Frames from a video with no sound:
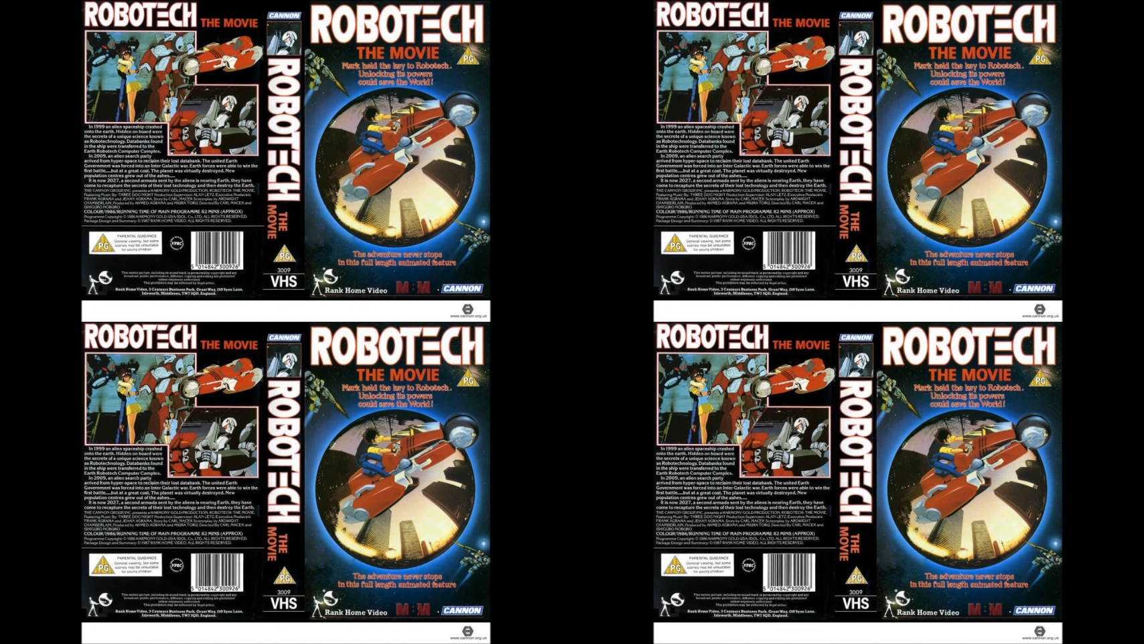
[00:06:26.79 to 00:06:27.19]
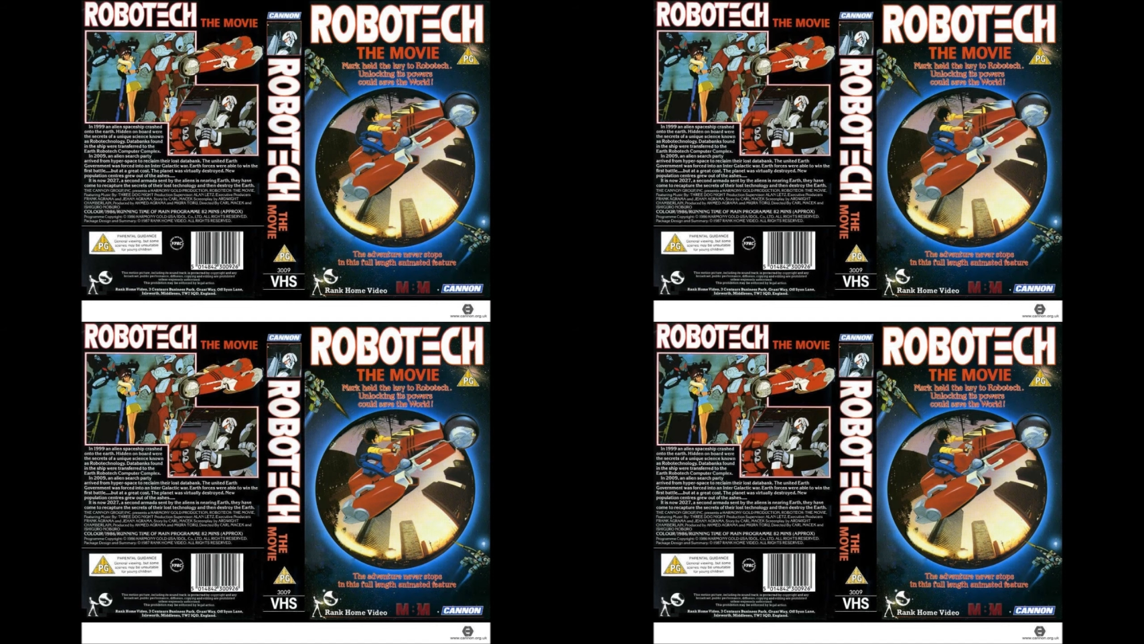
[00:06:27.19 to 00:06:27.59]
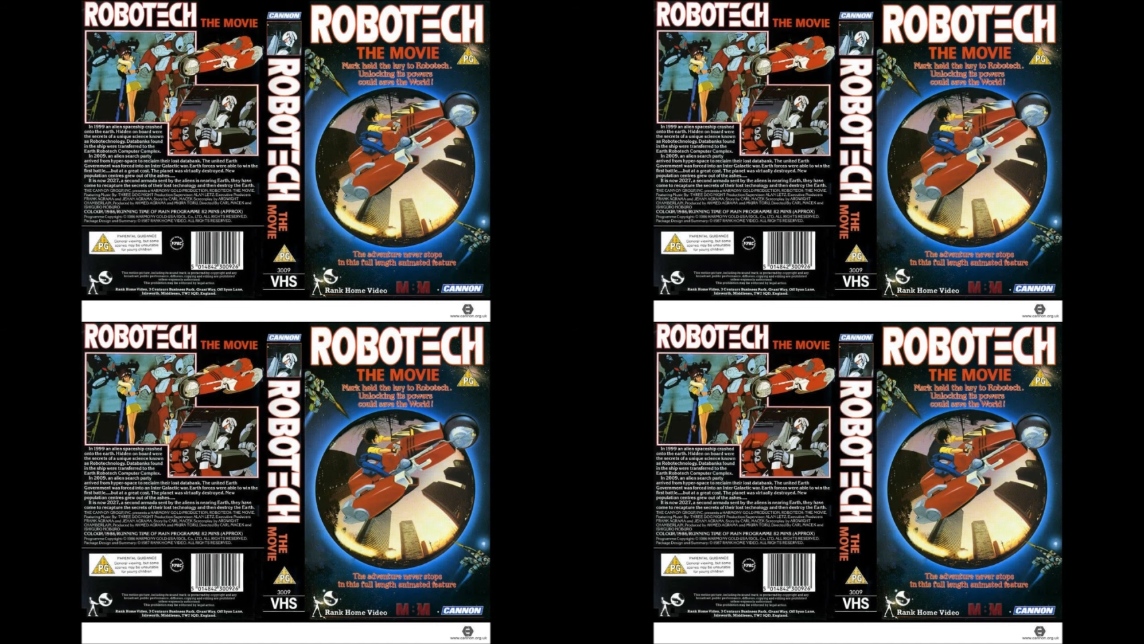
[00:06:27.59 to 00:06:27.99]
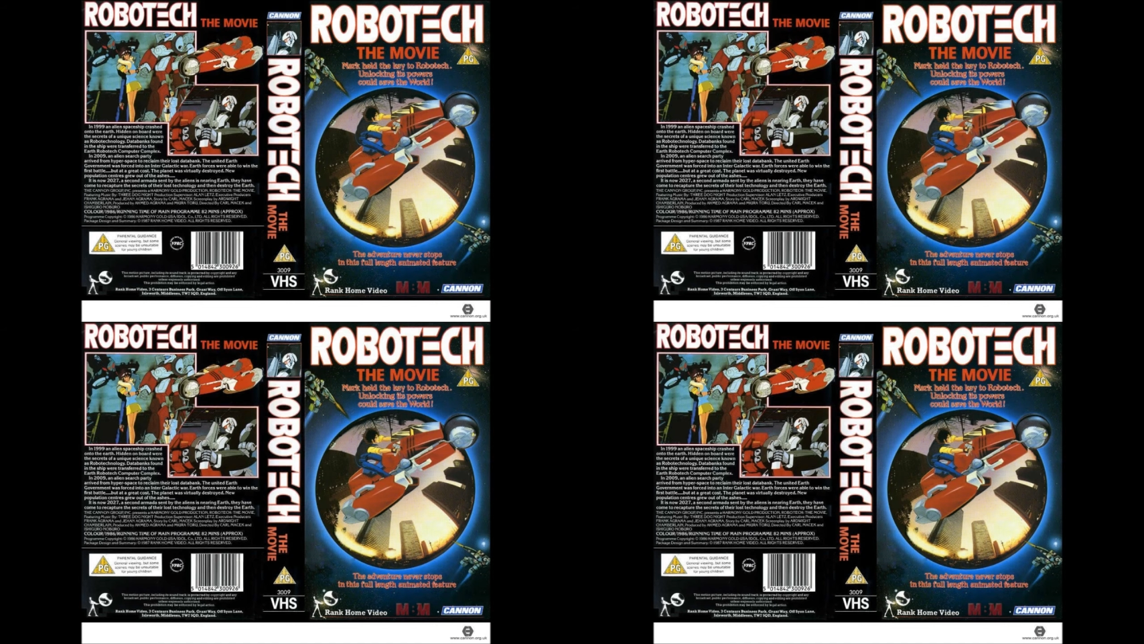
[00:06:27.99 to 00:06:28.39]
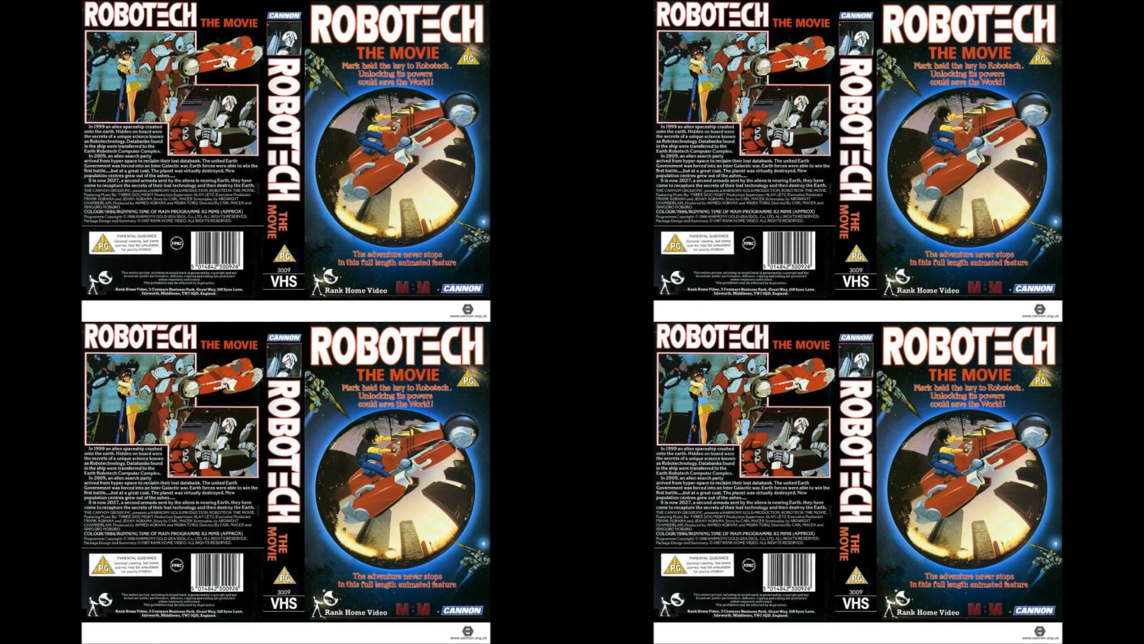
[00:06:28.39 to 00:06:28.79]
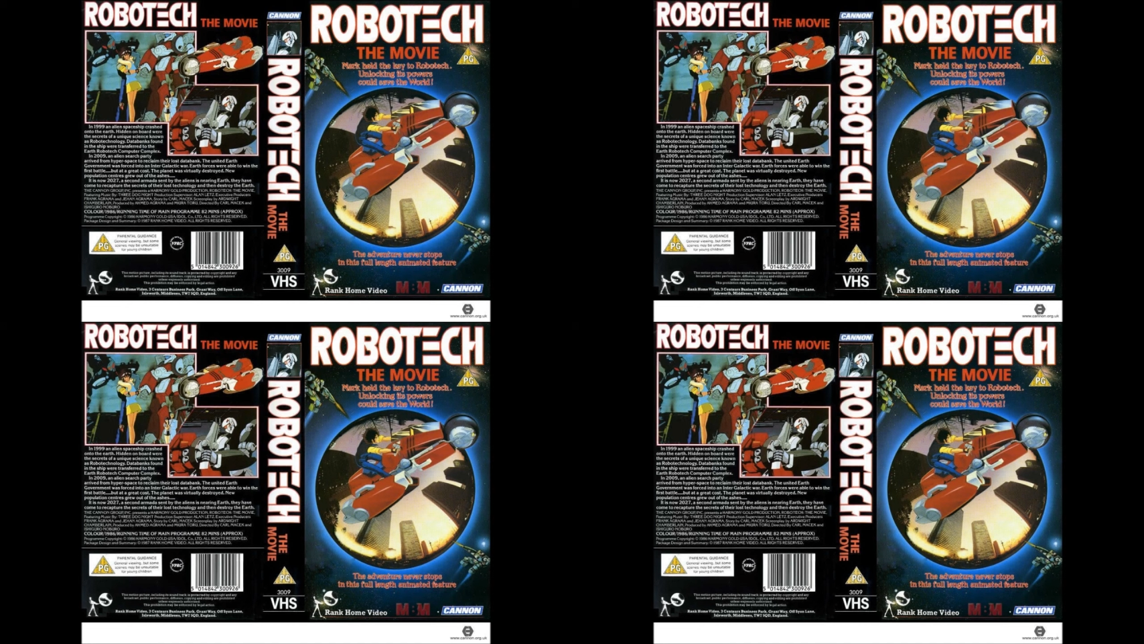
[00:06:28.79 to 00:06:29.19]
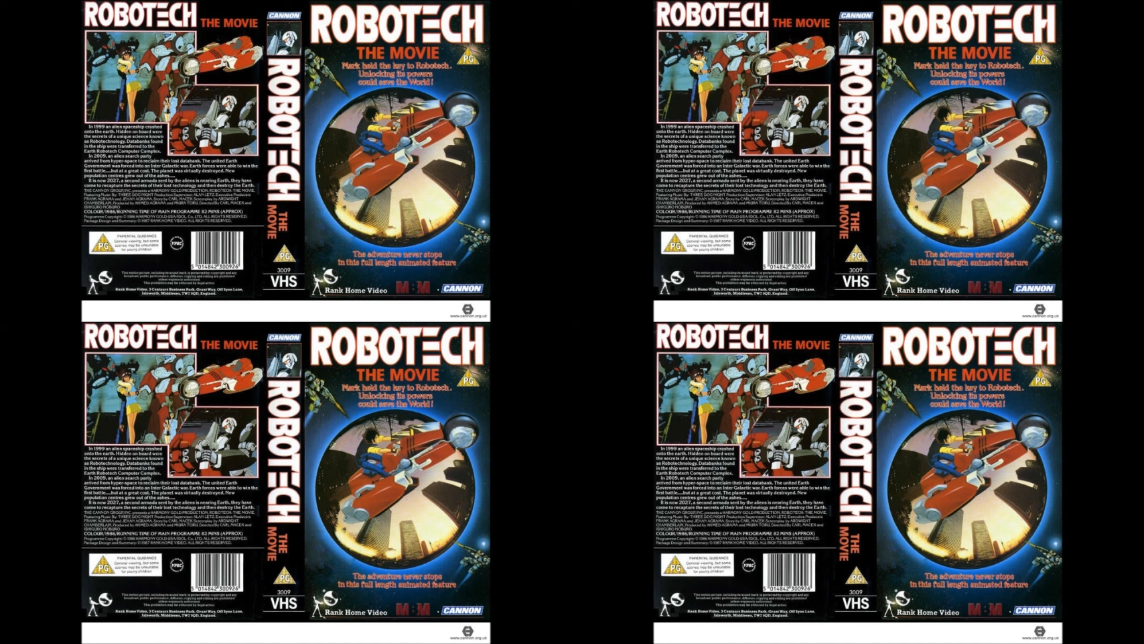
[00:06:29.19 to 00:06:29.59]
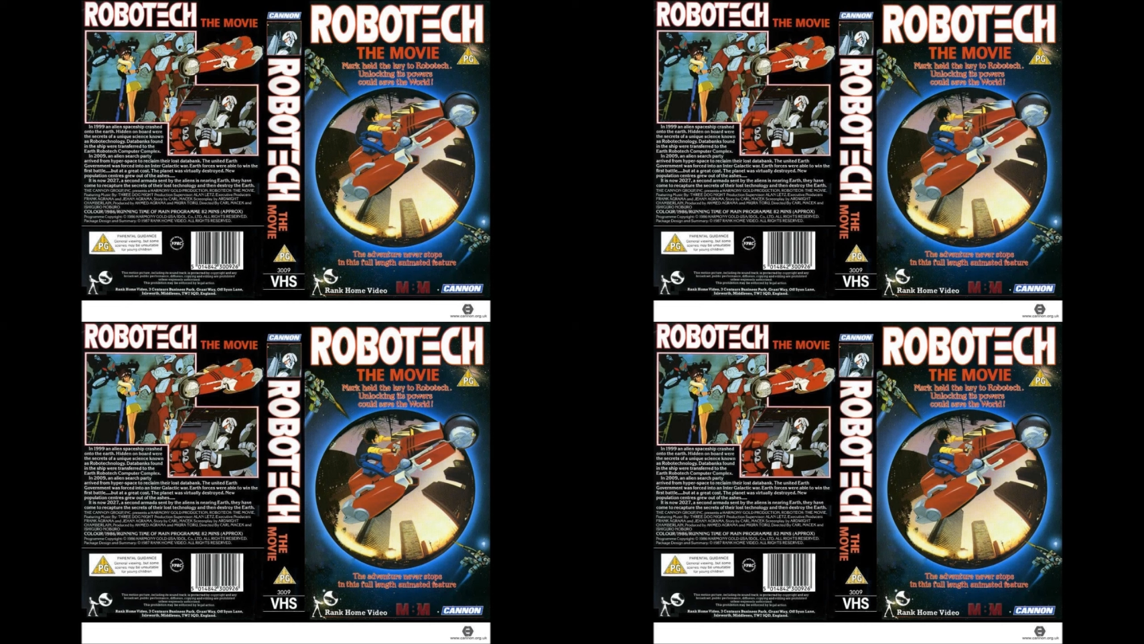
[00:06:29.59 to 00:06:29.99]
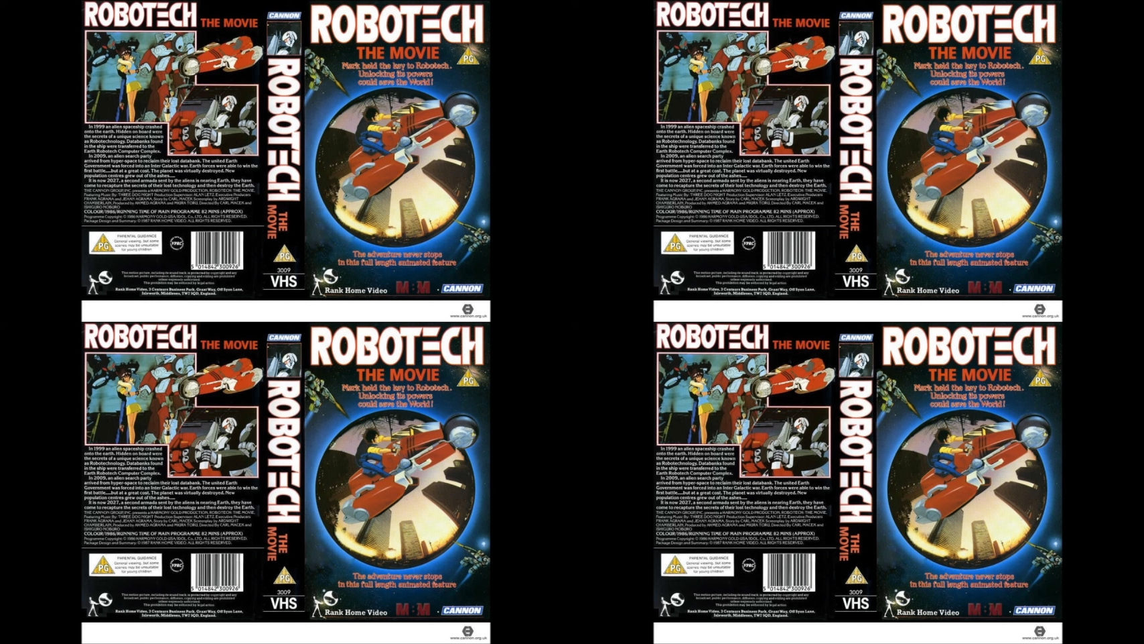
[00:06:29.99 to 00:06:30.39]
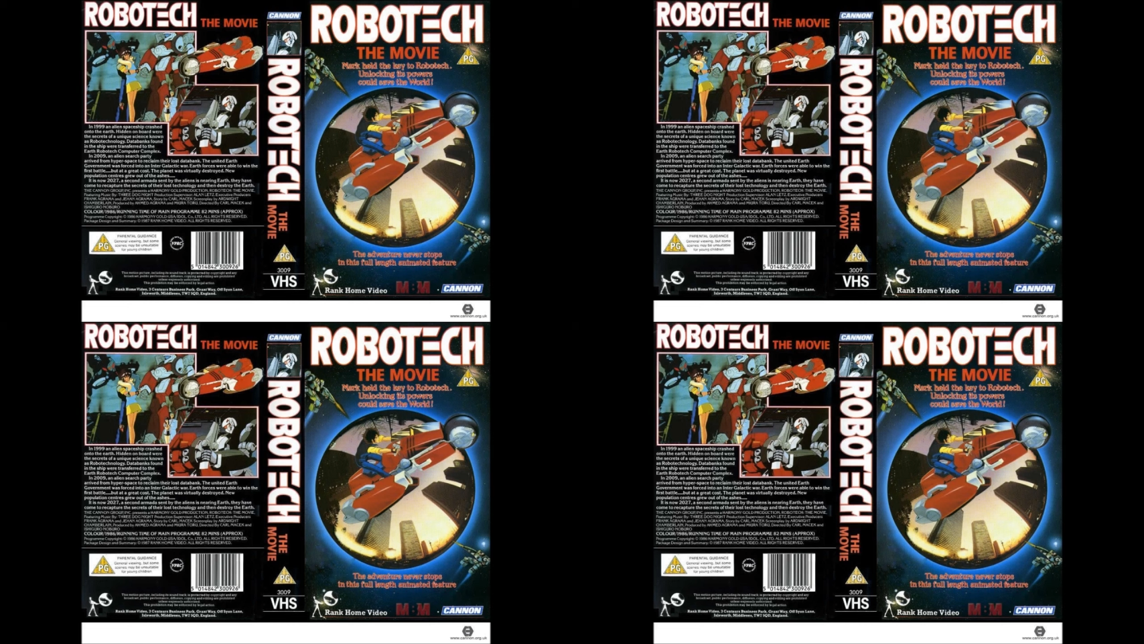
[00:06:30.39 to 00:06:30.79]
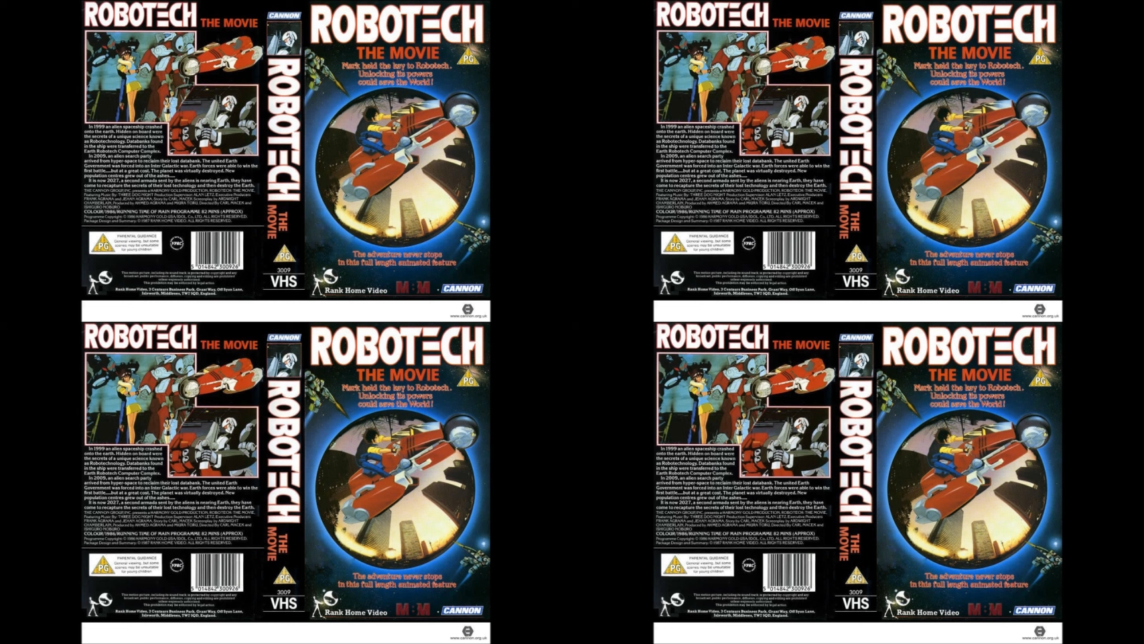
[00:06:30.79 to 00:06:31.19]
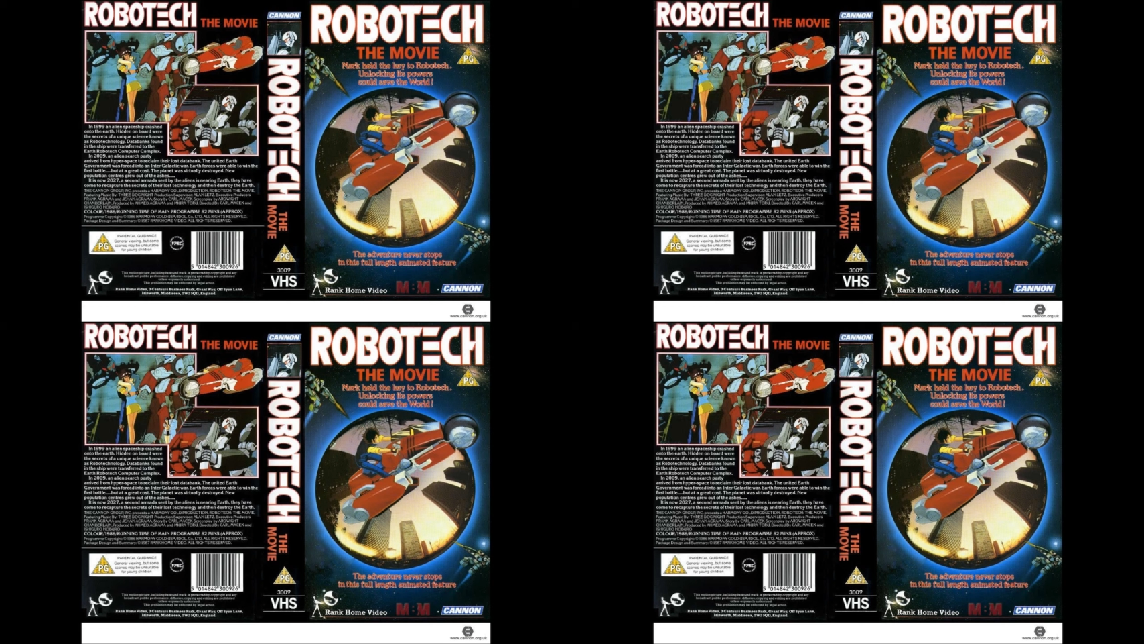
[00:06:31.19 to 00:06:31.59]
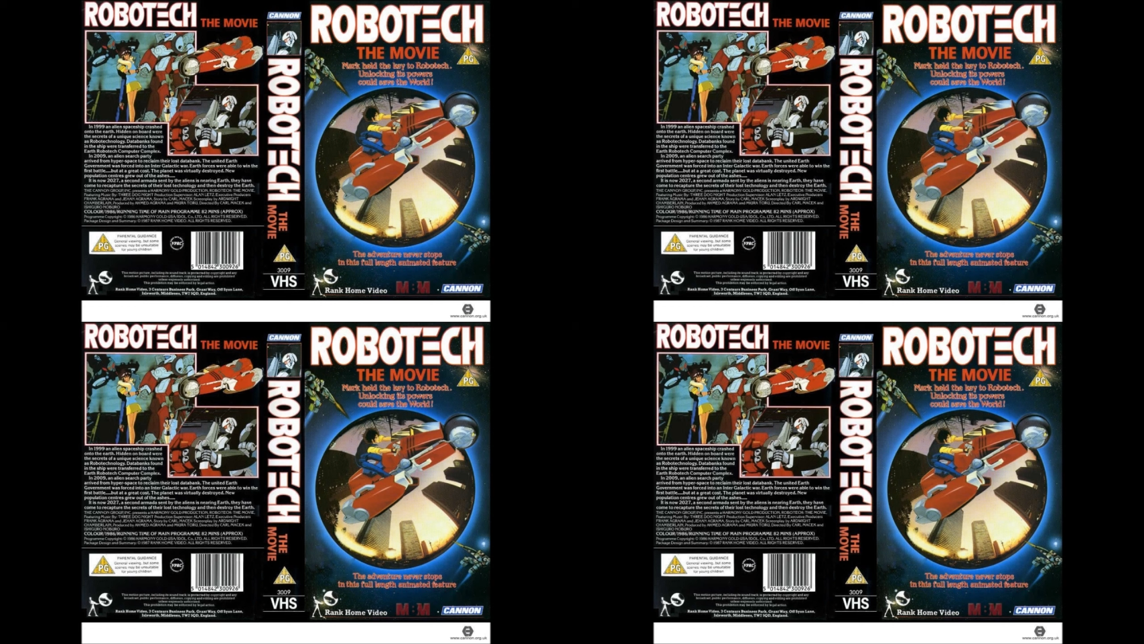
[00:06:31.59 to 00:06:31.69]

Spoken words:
(no speaker visible)